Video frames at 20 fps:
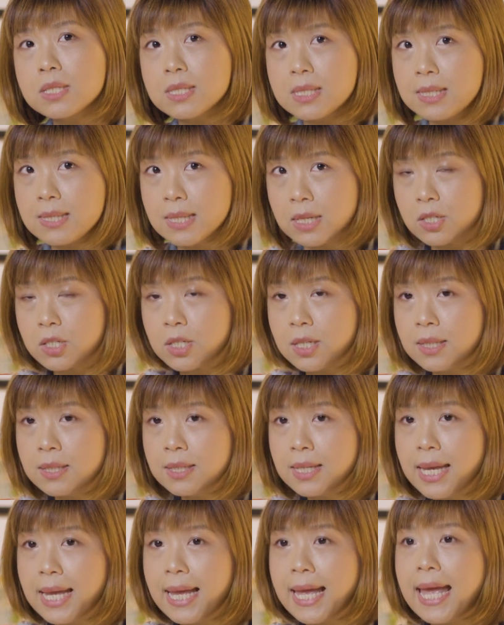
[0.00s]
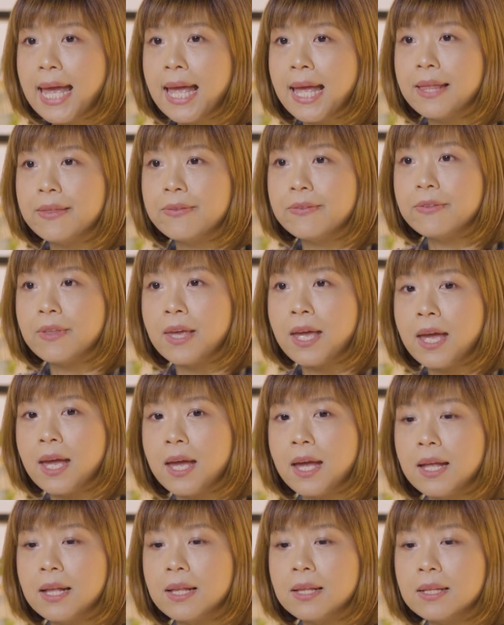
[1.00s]
a C-section, and
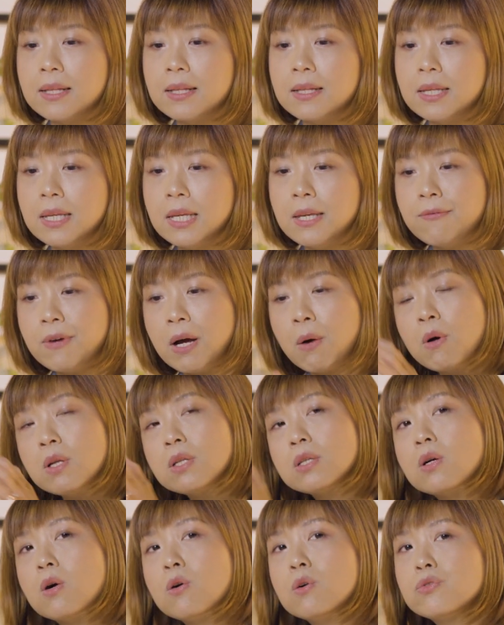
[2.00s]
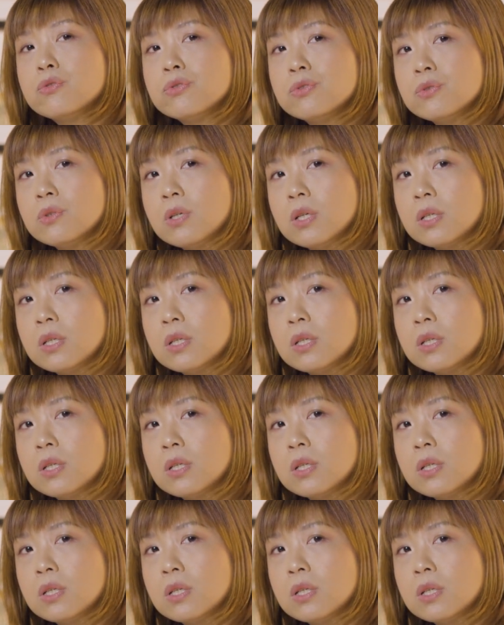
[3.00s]
then if I want to go through